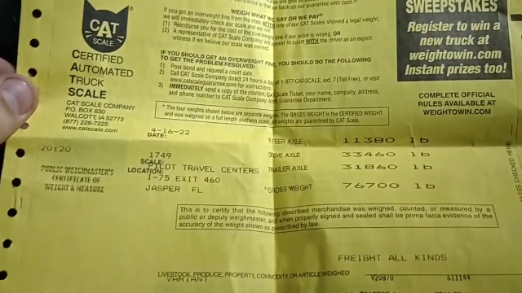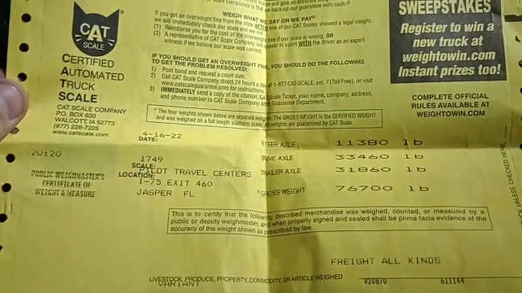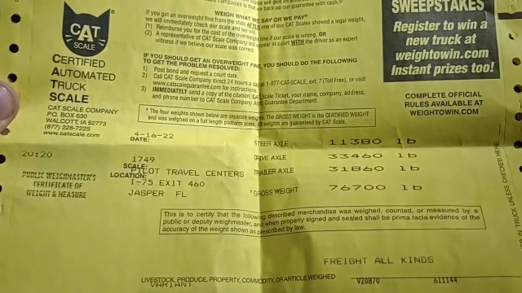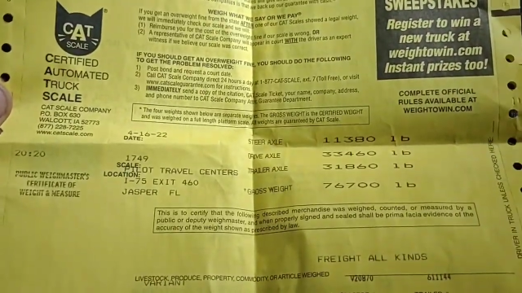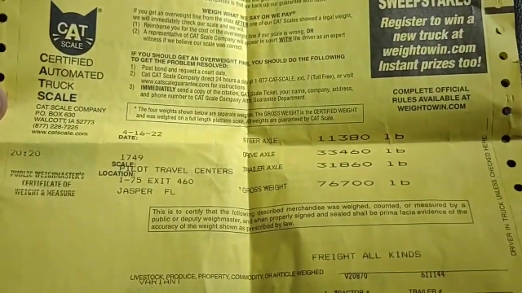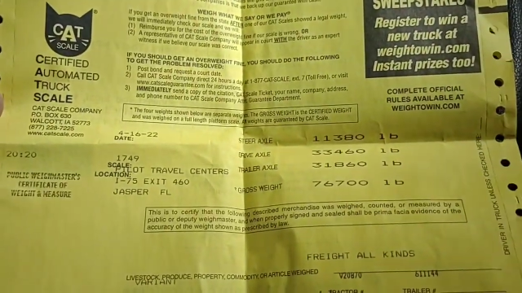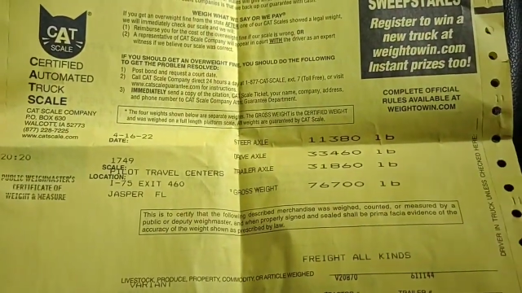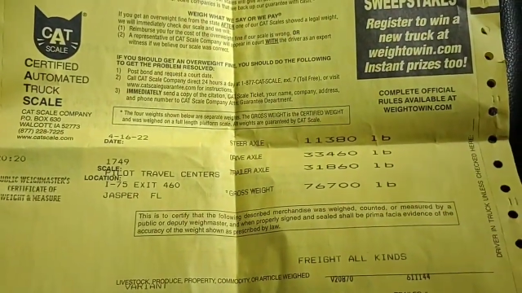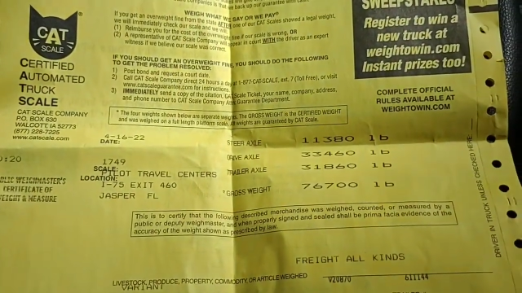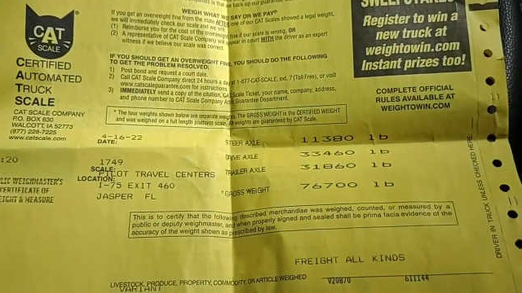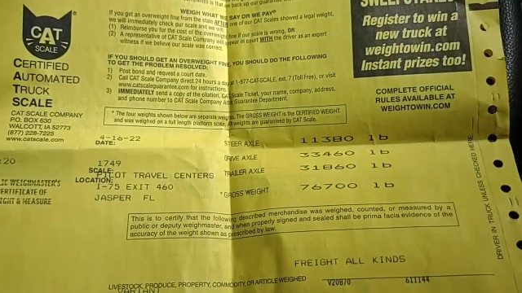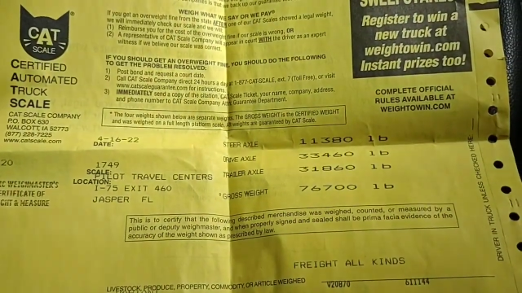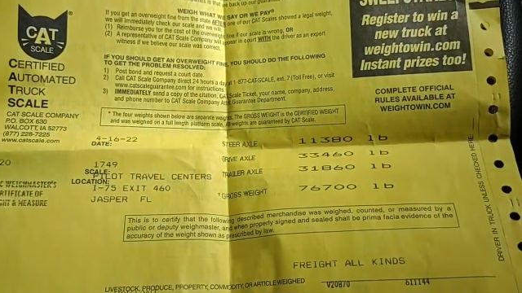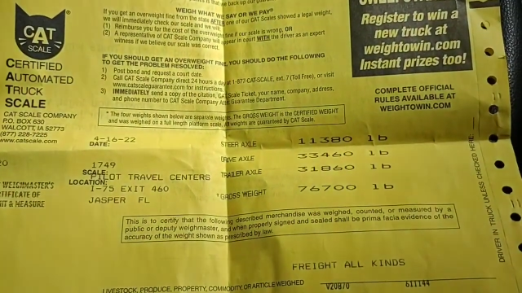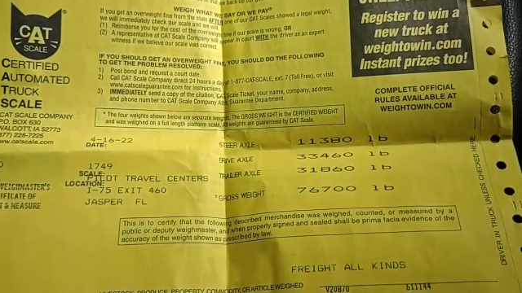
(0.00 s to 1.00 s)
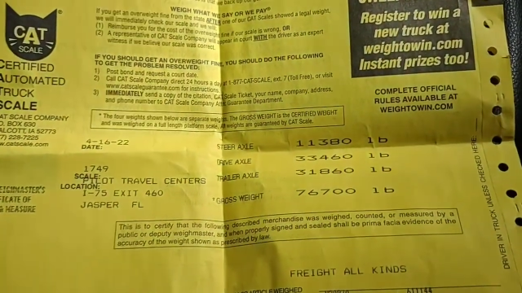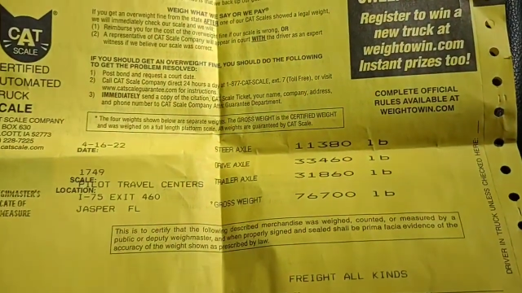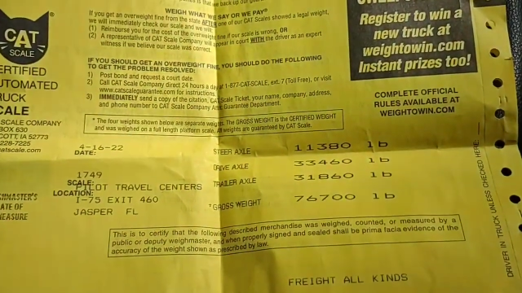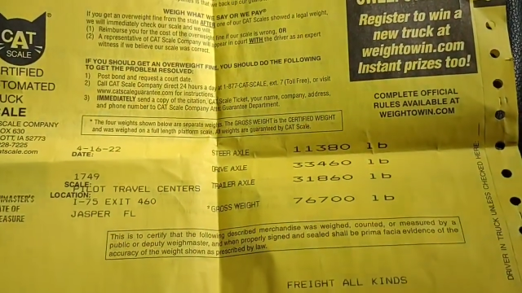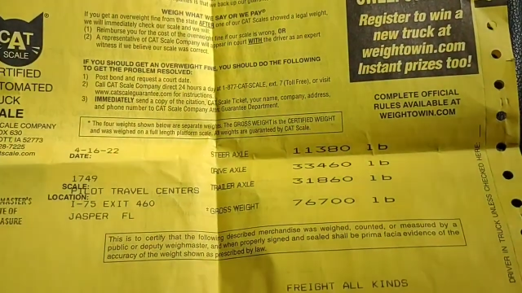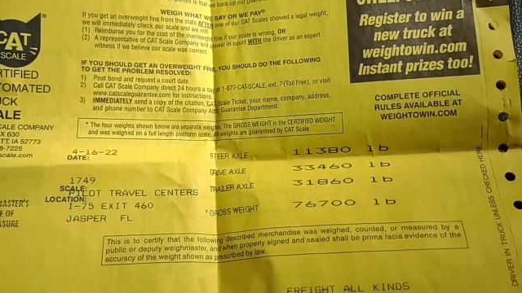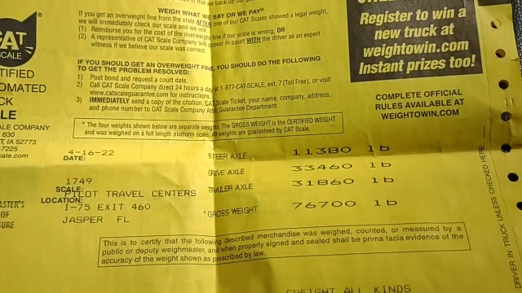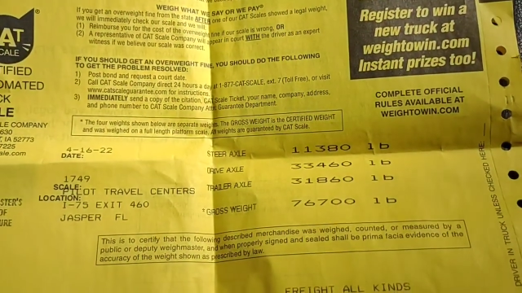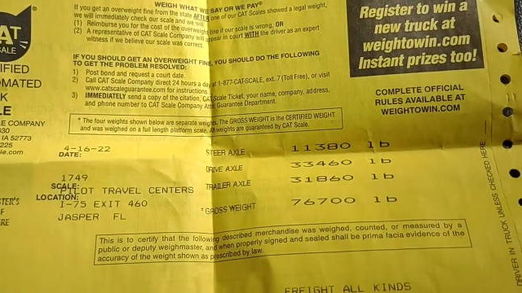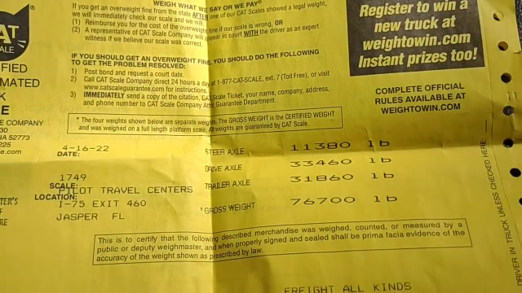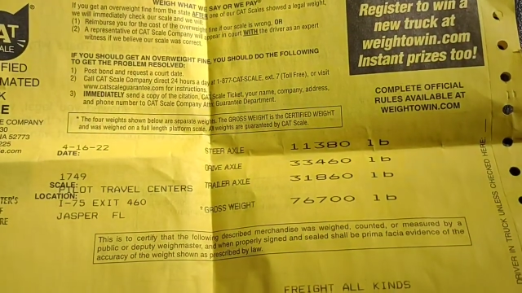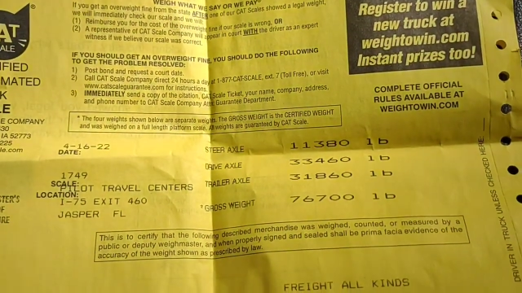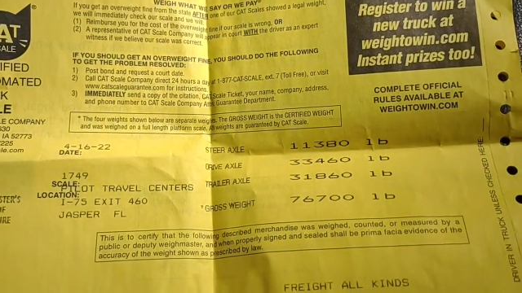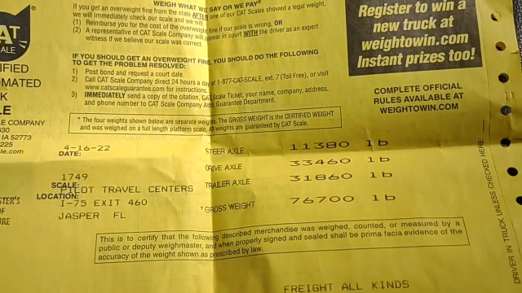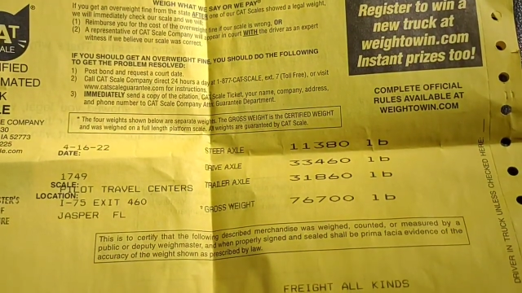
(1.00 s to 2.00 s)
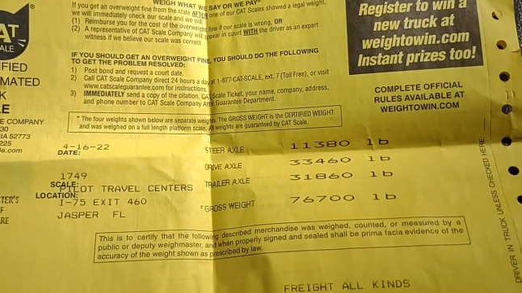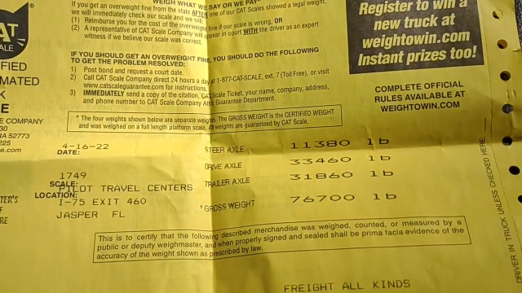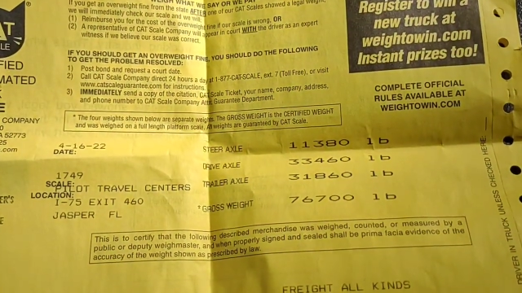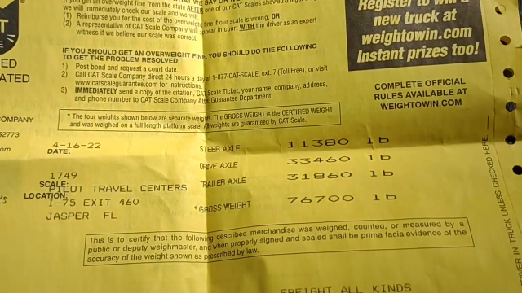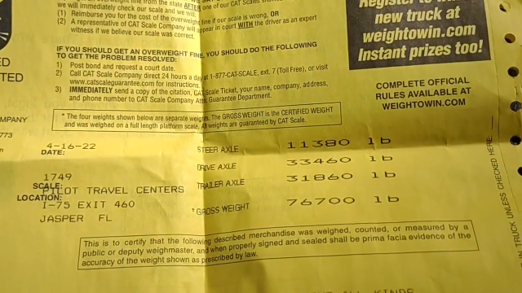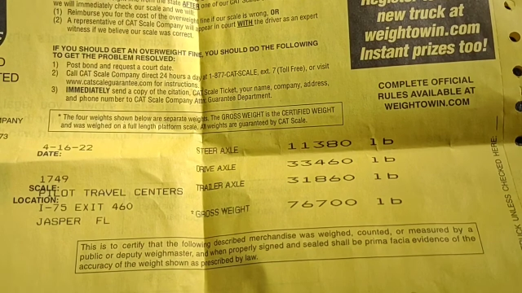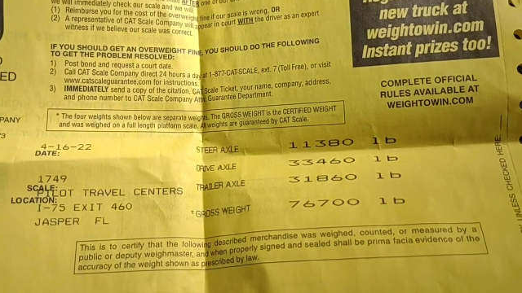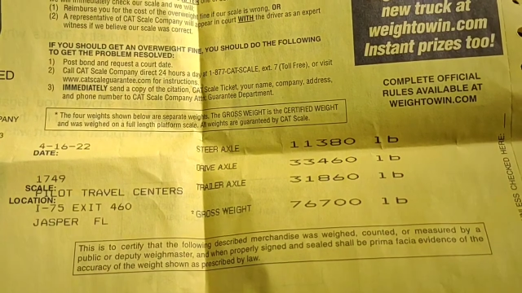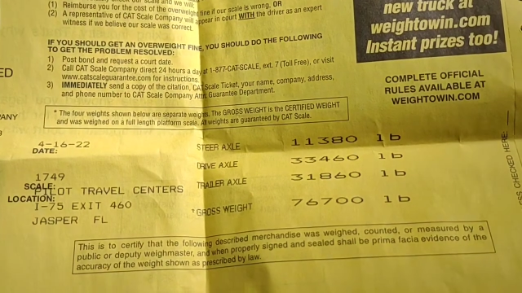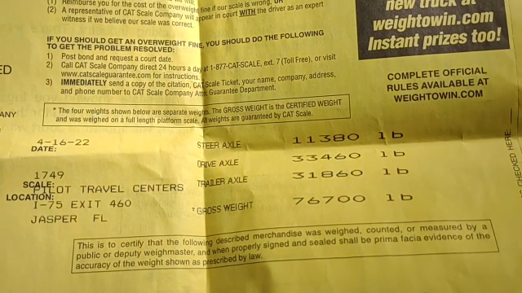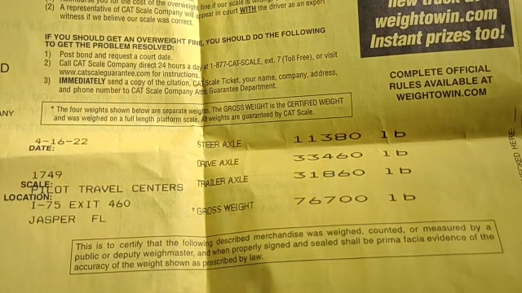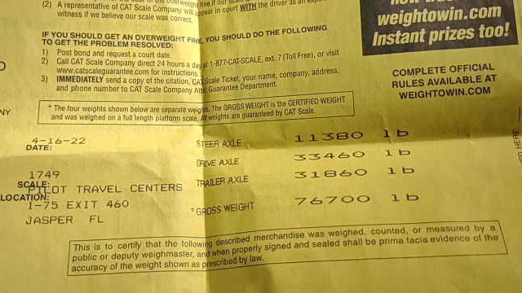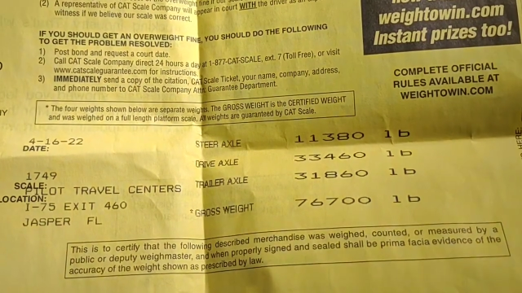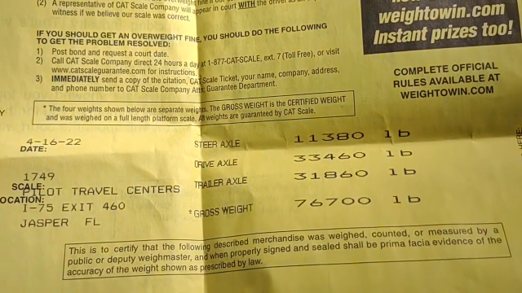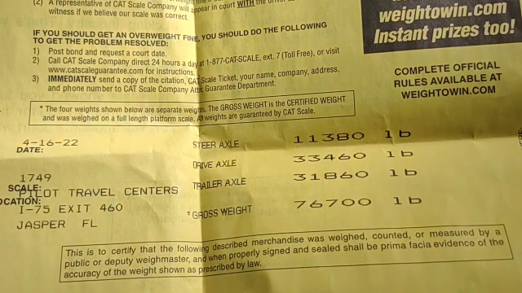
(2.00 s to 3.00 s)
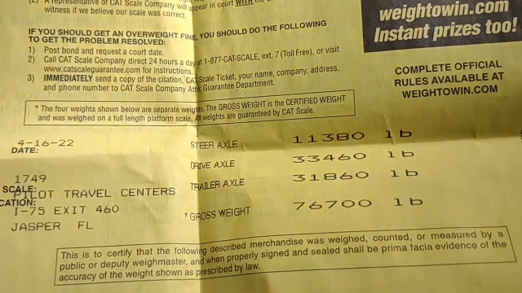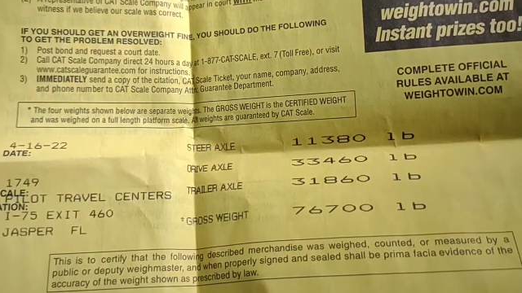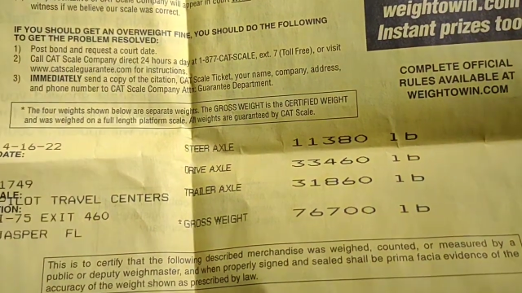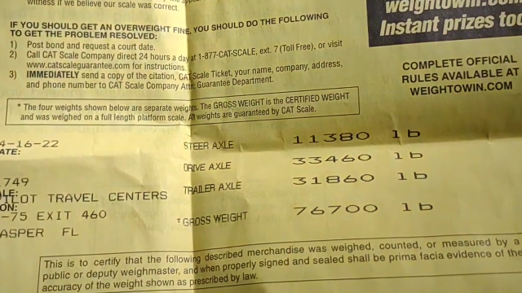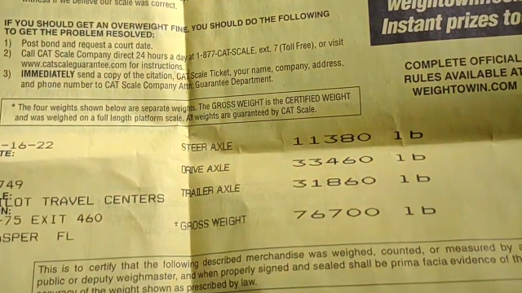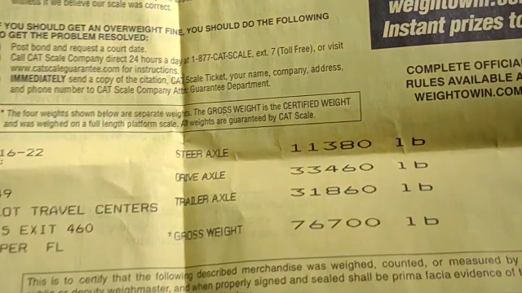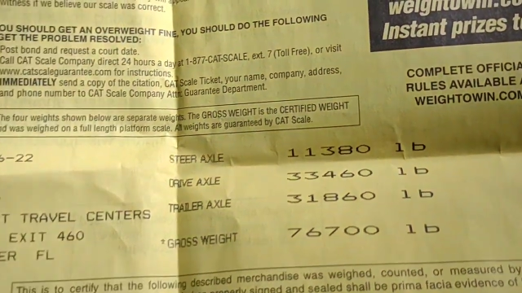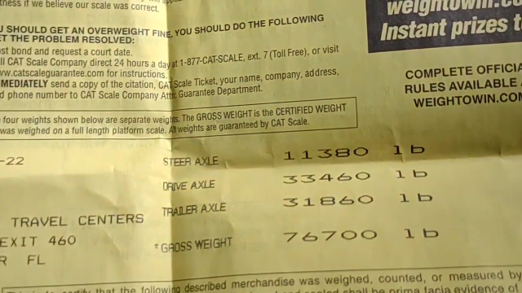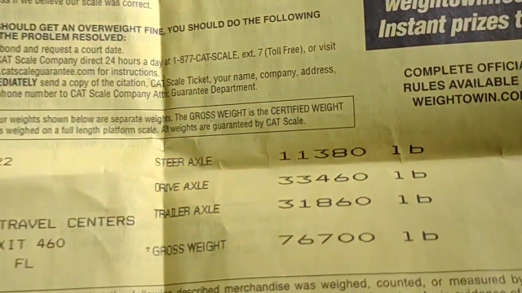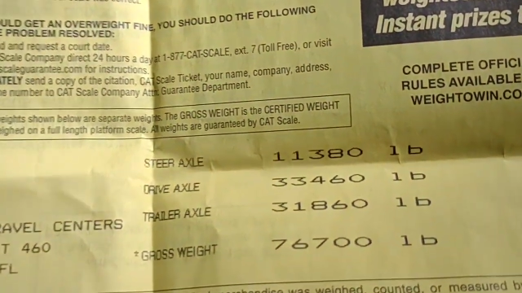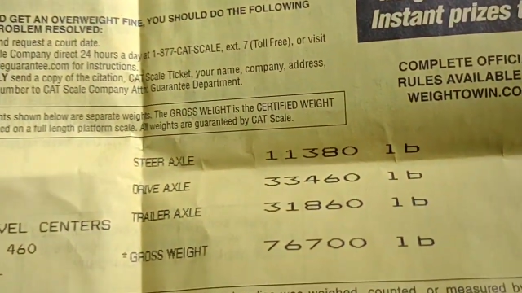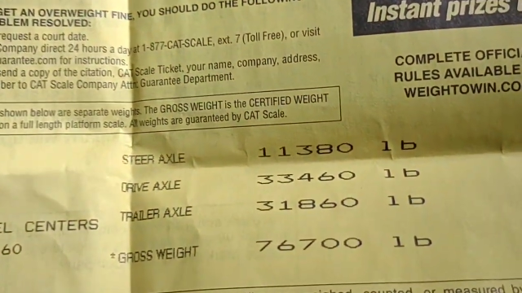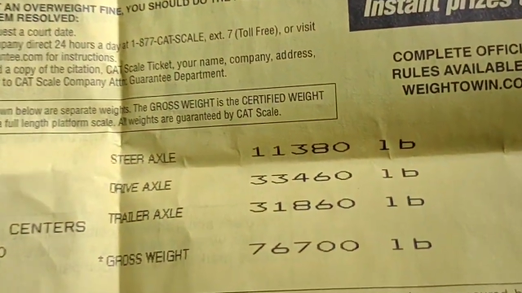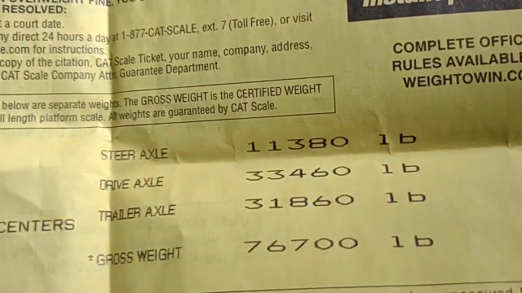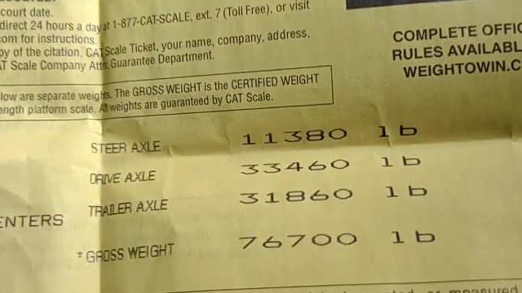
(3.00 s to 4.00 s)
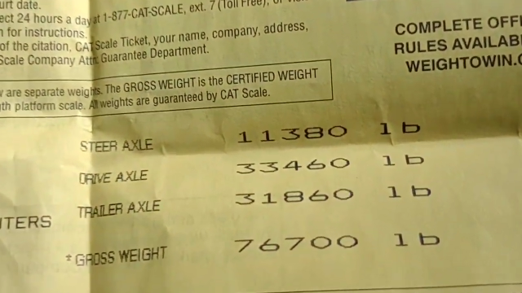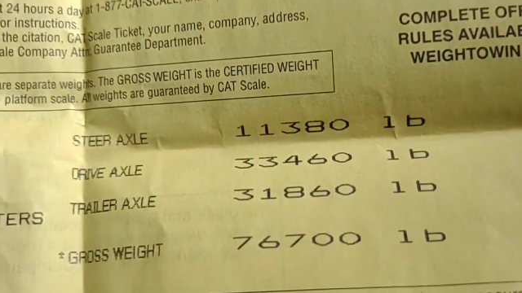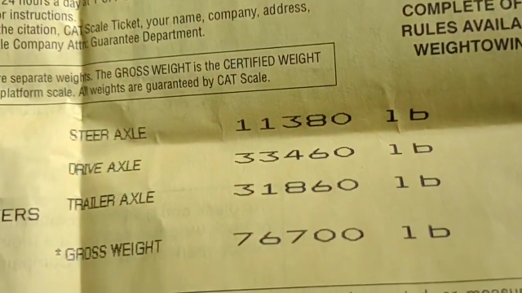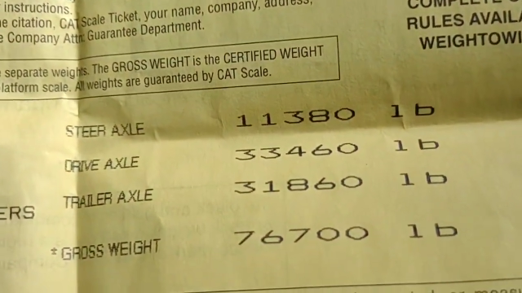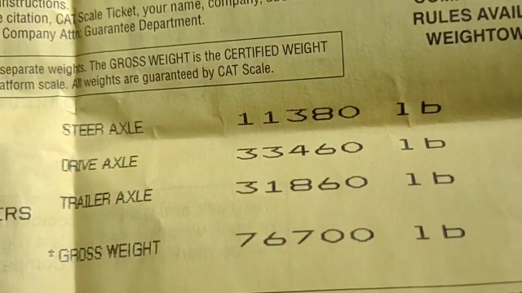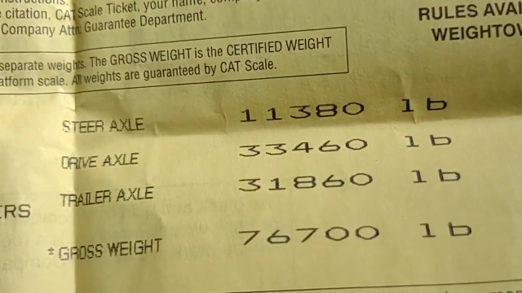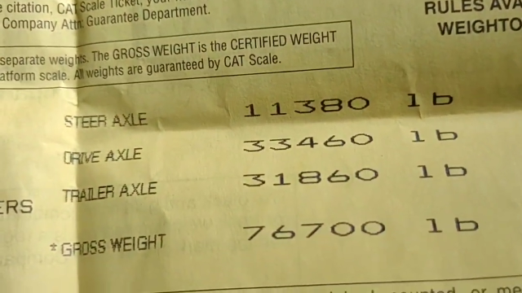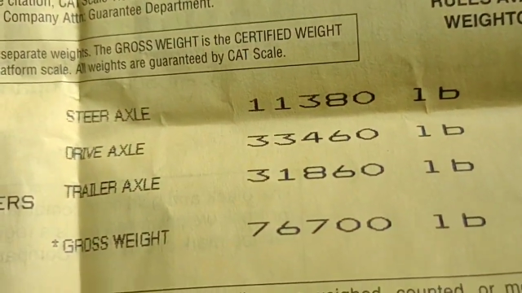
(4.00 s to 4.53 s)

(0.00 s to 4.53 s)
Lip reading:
(no speaker visible)